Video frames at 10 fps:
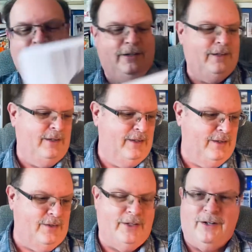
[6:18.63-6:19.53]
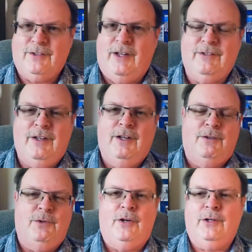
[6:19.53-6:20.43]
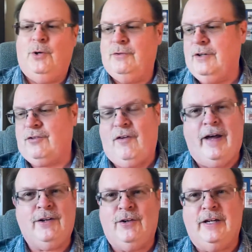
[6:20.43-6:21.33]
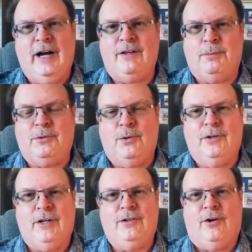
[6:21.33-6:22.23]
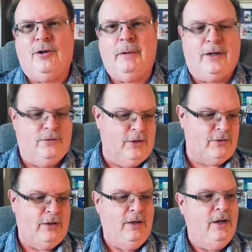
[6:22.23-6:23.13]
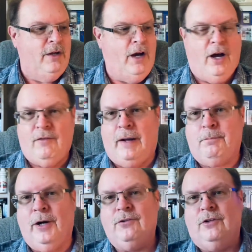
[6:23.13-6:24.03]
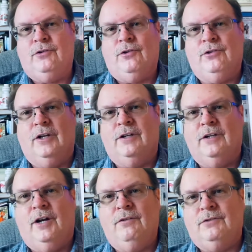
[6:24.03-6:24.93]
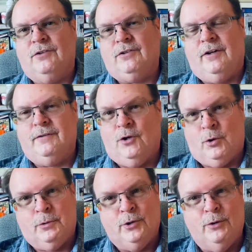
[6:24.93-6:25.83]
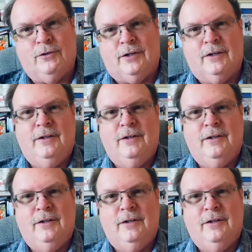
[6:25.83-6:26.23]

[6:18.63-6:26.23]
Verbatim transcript: her. And there it's really cool. There's a lot of great gossip stories I talk about on this. Oh, a lot of presidents you'll see, you know, just like Herbert Hoover